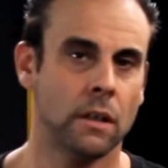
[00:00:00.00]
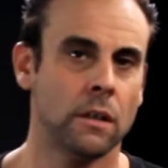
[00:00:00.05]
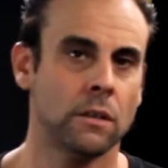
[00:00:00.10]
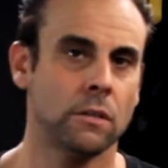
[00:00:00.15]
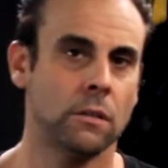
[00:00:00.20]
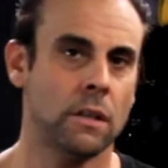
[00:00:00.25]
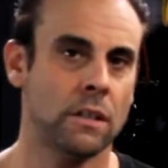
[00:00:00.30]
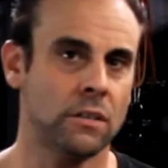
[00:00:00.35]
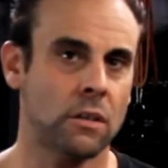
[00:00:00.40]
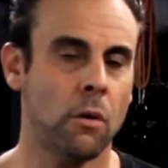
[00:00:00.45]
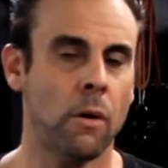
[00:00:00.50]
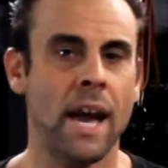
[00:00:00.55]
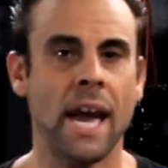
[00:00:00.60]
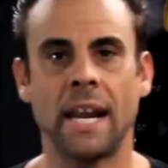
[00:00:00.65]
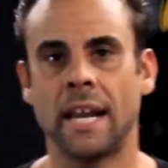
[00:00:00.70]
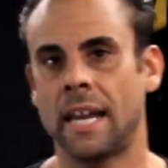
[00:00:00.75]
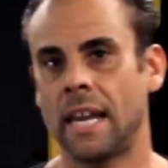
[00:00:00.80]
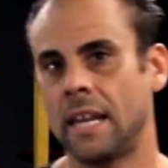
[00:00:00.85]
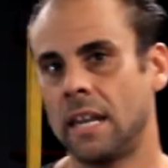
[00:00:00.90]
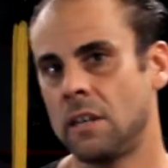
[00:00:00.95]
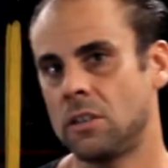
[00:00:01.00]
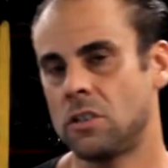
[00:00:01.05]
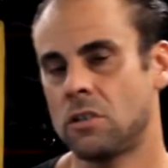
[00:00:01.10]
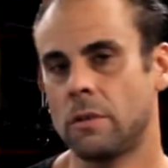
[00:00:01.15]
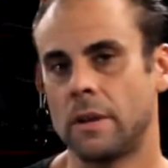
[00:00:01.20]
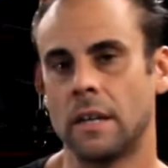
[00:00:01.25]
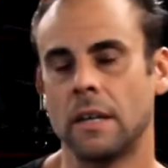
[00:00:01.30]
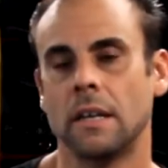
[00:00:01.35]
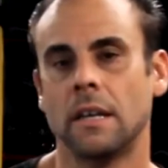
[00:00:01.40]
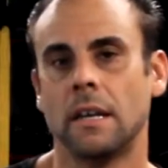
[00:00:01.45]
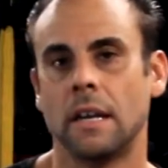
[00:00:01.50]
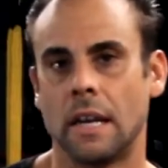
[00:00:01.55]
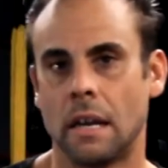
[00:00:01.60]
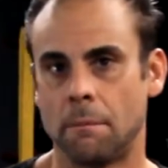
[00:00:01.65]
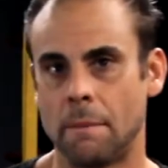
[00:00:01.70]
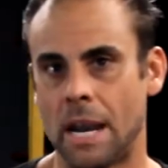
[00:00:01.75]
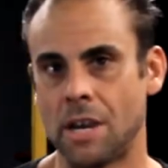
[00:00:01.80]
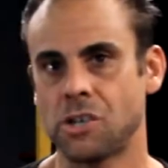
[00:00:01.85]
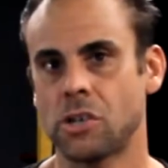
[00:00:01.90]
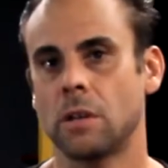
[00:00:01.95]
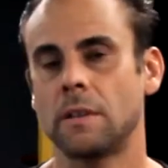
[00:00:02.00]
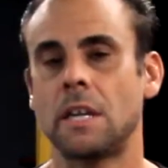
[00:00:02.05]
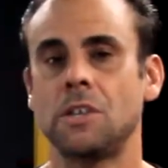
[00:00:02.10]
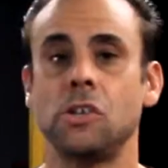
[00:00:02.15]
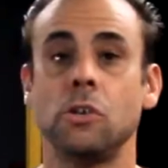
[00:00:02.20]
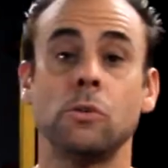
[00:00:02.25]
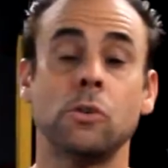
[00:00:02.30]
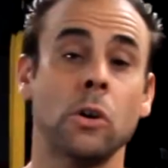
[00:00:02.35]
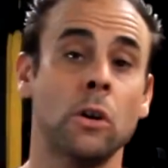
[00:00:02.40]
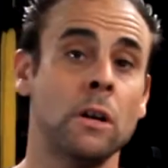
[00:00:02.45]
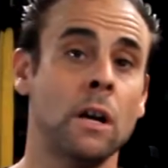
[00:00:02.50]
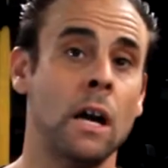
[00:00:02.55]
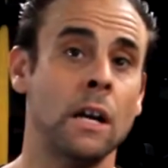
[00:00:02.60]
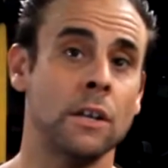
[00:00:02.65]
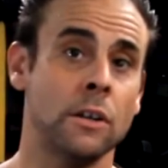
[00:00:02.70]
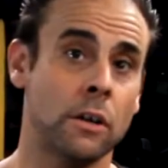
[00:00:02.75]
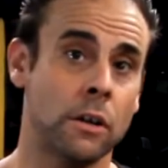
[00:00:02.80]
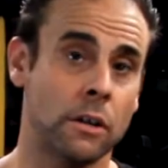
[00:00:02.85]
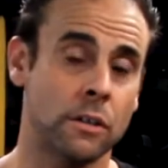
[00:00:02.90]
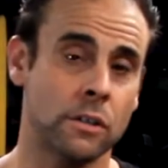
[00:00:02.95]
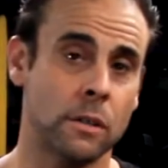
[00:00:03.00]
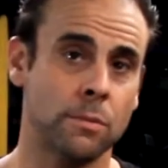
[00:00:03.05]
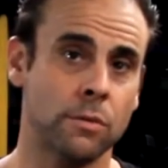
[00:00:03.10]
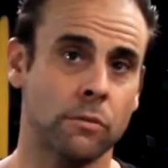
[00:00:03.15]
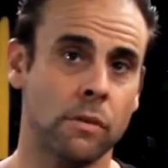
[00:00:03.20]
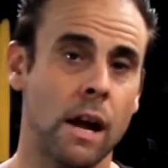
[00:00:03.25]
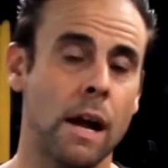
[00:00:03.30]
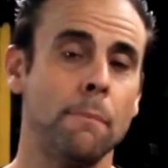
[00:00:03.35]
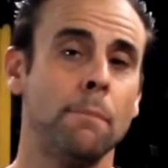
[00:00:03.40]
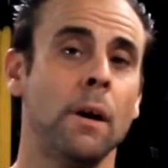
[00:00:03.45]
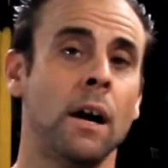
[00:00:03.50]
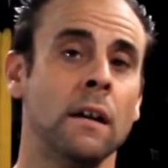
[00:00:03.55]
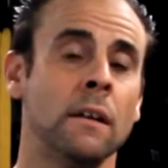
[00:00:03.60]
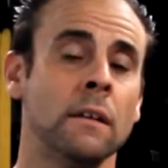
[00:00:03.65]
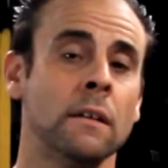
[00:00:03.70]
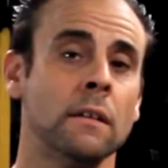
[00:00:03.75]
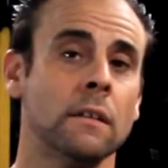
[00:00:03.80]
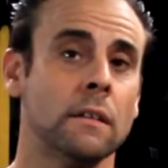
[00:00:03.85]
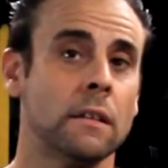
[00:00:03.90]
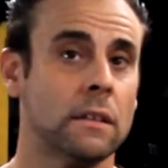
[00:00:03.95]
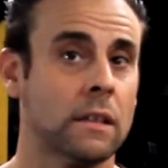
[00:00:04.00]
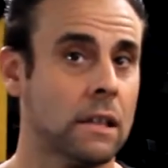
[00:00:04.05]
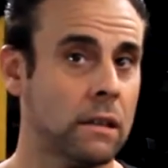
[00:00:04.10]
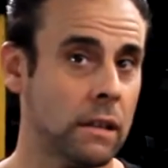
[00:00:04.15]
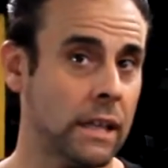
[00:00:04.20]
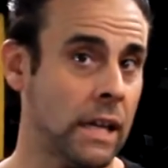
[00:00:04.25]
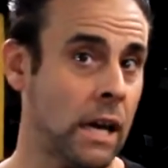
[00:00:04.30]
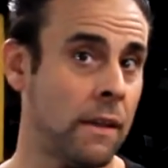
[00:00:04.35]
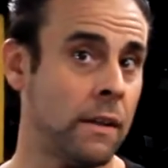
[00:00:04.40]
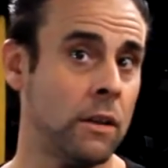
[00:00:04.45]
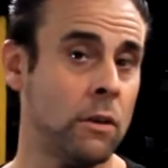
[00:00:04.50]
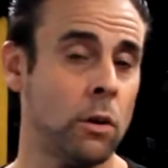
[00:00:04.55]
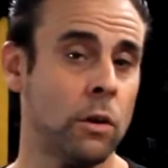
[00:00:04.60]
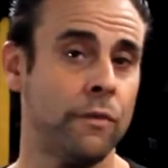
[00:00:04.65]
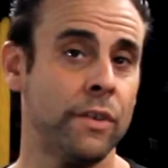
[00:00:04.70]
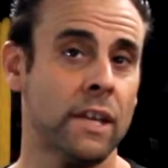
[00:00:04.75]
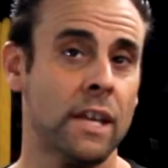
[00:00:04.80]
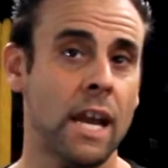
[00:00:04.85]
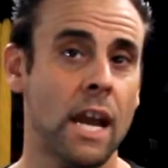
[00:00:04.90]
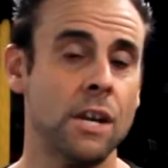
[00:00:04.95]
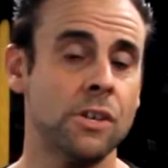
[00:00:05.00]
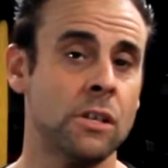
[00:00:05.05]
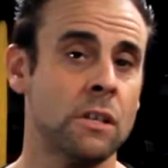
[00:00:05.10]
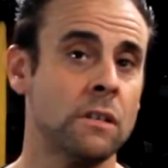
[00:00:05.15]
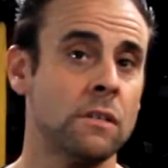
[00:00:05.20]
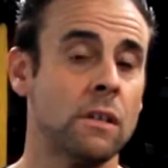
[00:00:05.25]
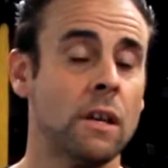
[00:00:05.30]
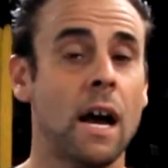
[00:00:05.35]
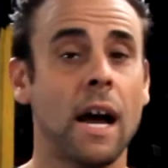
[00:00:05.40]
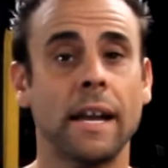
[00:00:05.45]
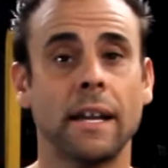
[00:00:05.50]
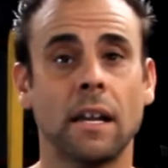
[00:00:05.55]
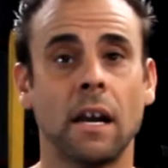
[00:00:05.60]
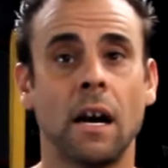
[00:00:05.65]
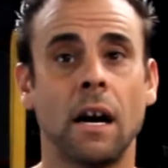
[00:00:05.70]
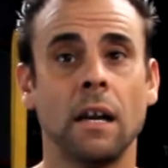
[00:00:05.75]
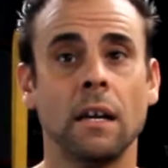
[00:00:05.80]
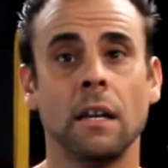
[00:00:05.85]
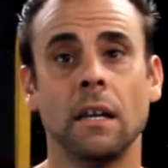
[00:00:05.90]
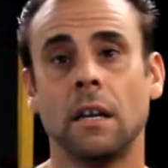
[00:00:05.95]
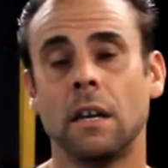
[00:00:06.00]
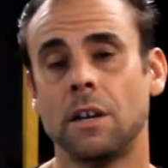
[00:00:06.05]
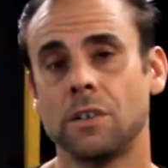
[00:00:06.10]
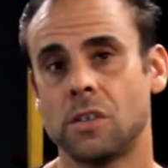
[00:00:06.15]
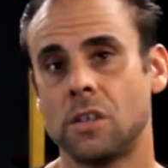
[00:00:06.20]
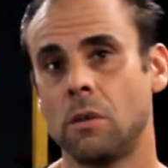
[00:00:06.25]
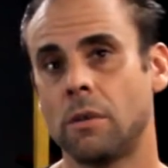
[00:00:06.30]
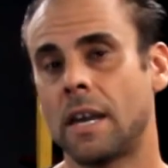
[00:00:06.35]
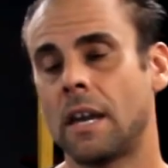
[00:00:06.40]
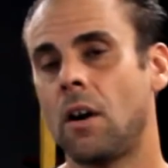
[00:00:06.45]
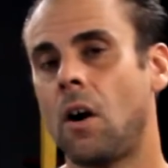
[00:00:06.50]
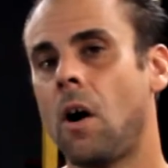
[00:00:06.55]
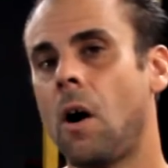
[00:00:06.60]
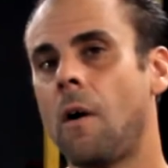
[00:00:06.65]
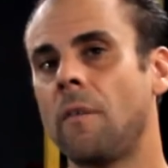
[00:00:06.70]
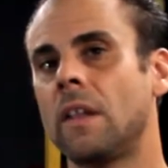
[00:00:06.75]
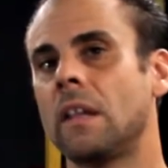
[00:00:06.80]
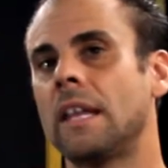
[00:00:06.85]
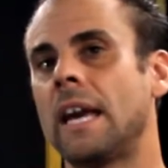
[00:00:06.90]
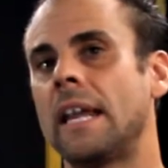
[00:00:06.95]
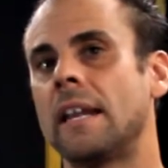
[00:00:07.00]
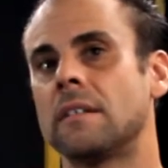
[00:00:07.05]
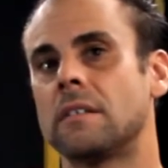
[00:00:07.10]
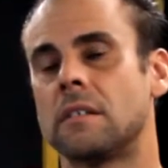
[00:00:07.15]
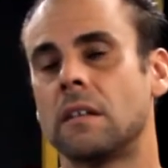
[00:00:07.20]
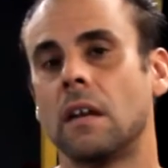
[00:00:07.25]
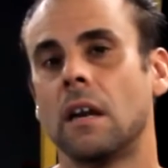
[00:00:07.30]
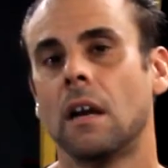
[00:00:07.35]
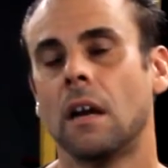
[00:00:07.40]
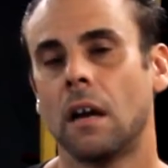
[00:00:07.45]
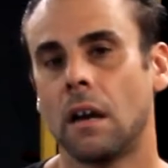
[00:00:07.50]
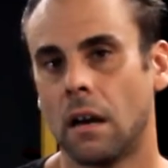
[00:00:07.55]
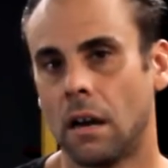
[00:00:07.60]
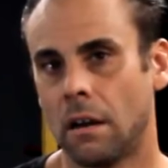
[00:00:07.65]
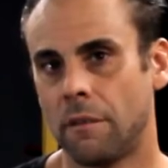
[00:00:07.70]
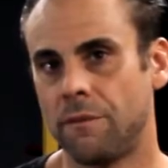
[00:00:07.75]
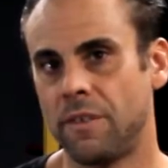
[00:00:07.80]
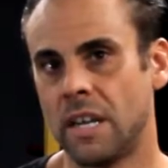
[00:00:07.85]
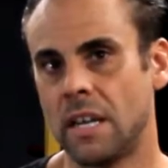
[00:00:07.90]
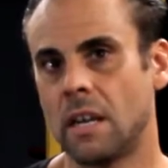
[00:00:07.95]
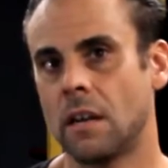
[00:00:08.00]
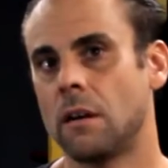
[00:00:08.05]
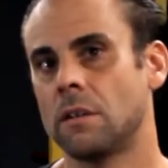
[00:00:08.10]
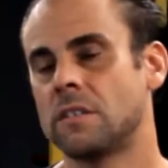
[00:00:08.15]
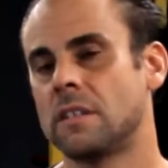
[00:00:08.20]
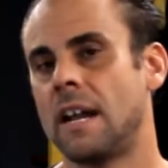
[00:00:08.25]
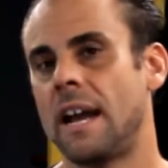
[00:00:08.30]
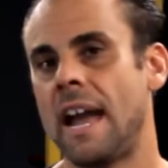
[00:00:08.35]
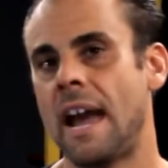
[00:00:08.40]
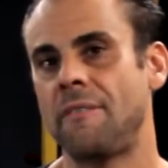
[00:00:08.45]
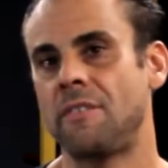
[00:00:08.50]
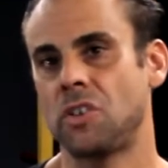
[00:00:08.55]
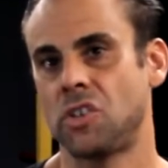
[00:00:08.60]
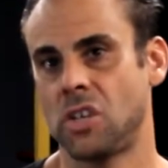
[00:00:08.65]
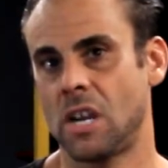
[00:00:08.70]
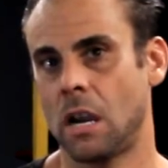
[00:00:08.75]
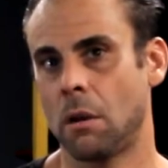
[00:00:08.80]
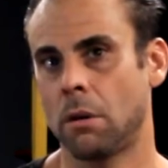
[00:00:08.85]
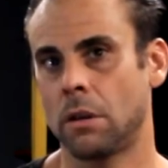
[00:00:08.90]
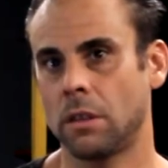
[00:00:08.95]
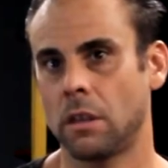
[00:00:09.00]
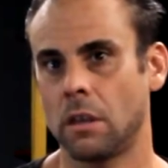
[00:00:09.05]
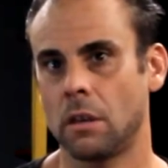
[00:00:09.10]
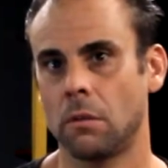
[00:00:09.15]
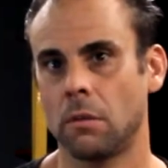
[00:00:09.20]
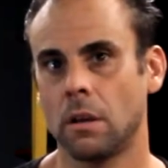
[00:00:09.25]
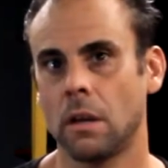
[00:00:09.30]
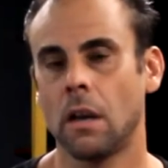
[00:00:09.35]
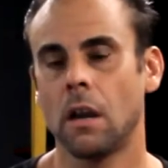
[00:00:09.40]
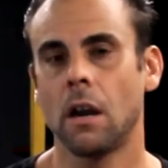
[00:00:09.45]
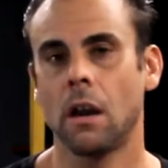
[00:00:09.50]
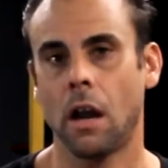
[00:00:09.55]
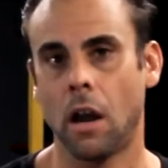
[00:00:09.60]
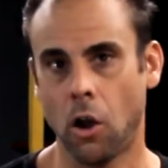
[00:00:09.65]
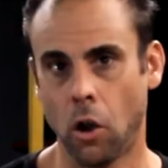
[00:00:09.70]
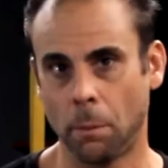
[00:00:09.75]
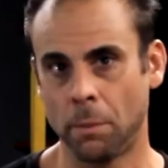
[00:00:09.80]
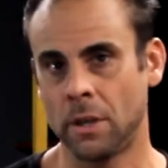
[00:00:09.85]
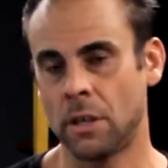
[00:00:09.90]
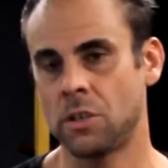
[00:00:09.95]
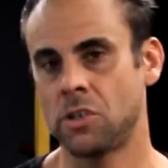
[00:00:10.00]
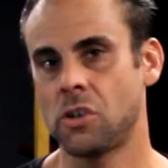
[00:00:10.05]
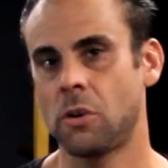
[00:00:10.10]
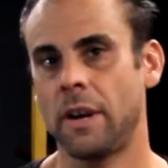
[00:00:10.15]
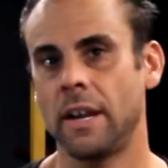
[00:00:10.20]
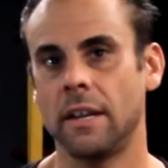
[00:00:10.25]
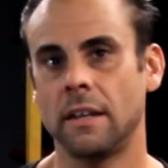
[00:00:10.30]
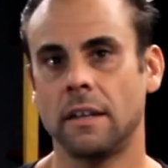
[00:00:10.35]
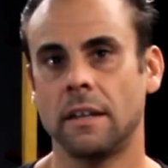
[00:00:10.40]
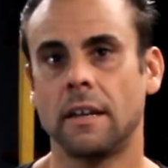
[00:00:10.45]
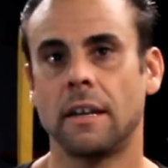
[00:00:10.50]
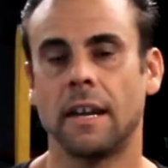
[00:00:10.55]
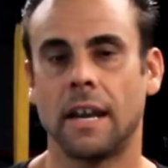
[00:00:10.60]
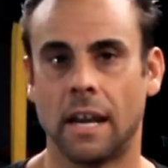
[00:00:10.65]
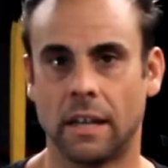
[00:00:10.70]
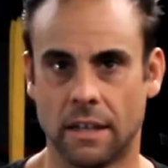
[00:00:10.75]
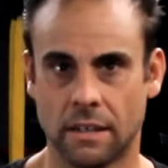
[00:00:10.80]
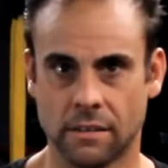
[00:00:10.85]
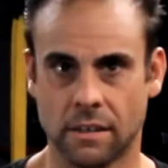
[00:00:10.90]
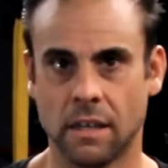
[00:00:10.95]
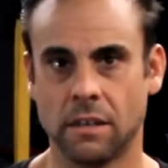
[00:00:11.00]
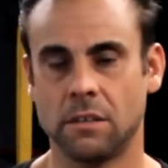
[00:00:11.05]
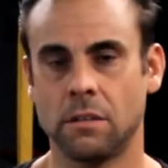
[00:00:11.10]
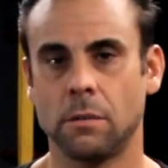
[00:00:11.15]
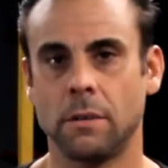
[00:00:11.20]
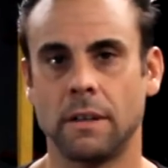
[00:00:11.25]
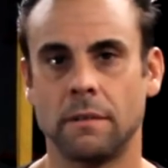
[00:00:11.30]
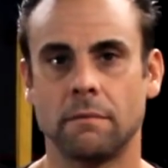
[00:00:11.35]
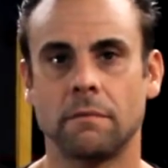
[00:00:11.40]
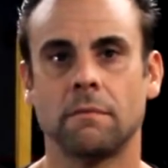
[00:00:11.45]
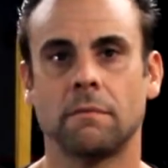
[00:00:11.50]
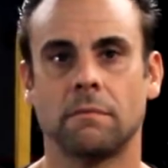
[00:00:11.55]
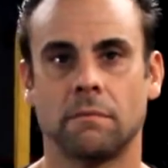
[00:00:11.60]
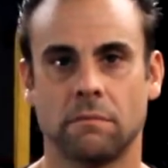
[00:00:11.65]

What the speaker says: So let's go ahead and get into it, and make sure that you turn on your subscribe button, click on the notifications icon so you get all the latest videos that I have to share with you. I hope you enjoy it, and let's get to it.